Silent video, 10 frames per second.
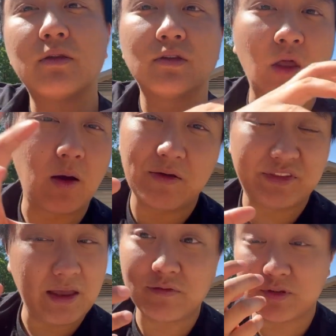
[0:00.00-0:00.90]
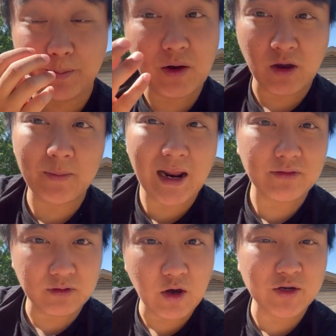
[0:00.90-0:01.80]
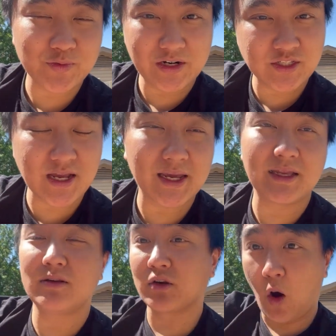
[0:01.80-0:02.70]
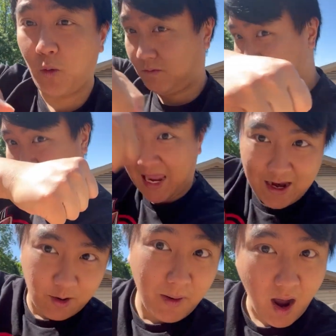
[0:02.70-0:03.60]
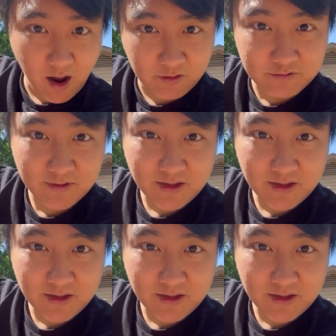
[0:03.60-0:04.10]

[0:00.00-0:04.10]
If the milk coming out of the nose when it's sucking, don't take them off.